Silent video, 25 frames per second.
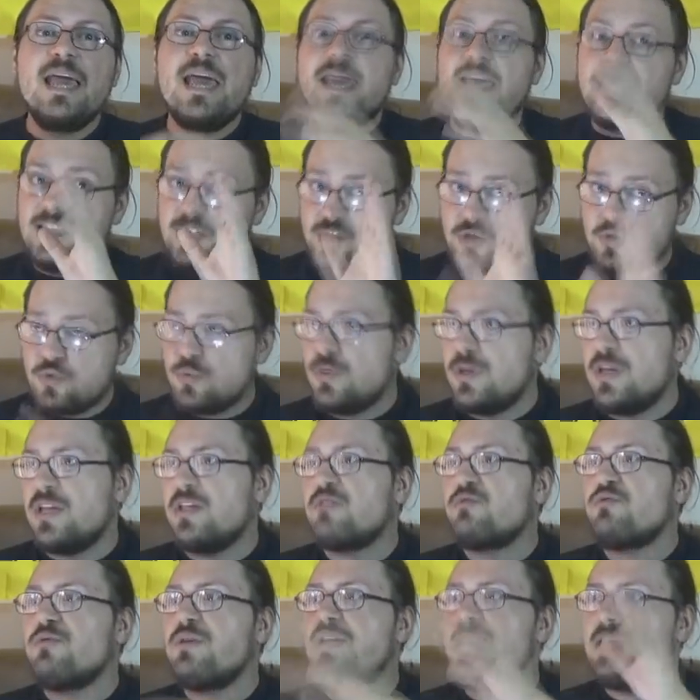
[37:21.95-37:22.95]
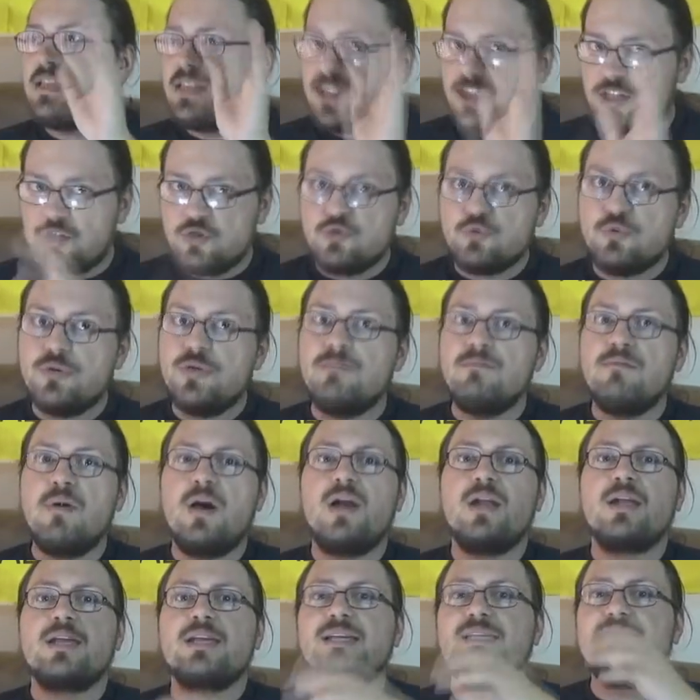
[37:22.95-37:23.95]
And it's true in Greece, it's true in
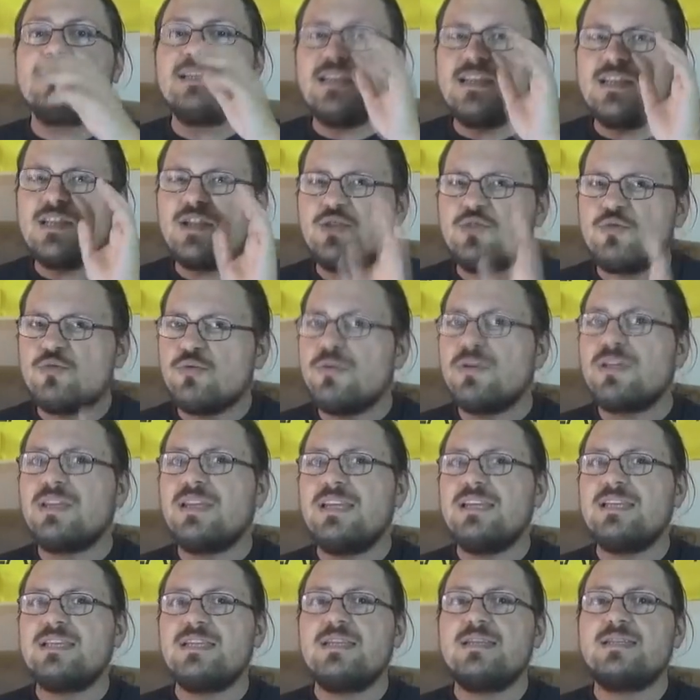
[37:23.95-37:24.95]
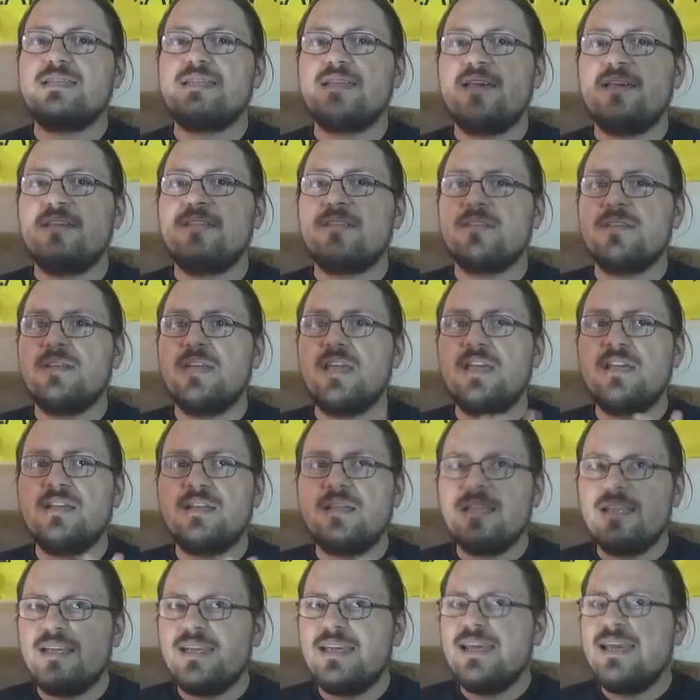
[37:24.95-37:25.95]
Balkans, it's true at least in southern
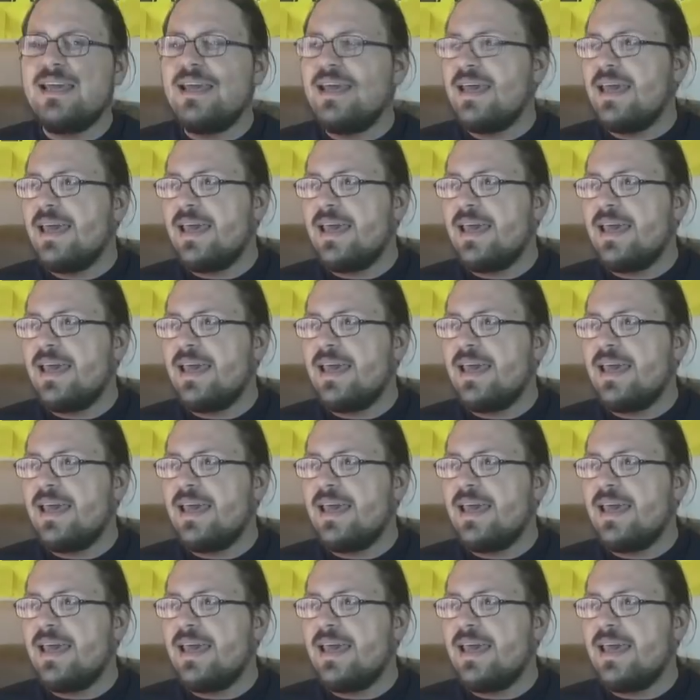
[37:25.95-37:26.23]
Italy,